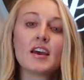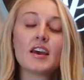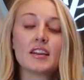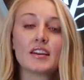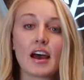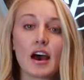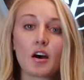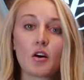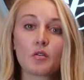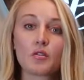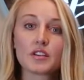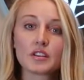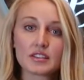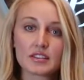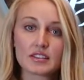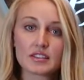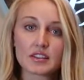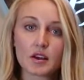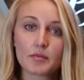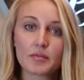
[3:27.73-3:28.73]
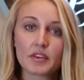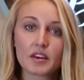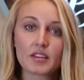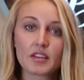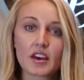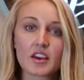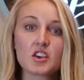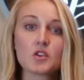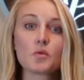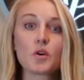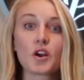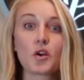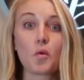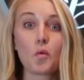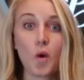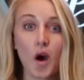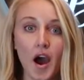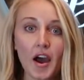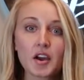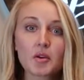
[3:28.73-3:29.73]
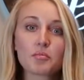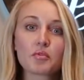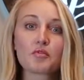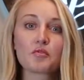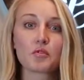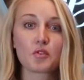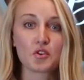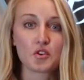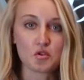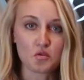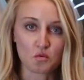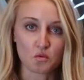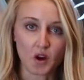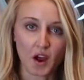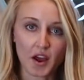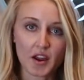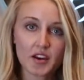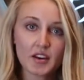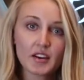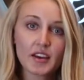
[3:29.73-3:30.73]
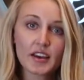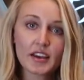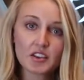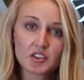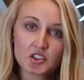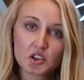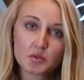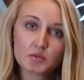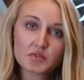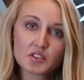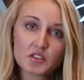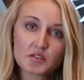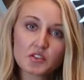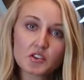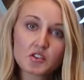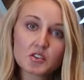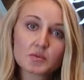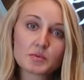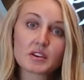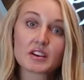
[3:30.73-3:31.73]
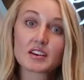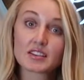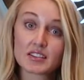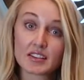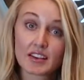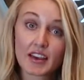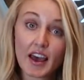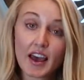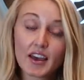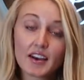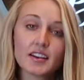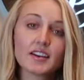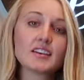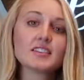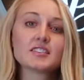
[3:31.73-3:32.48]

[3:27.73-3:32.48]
Now, this is something that you want to walk before you run in terms of use because again,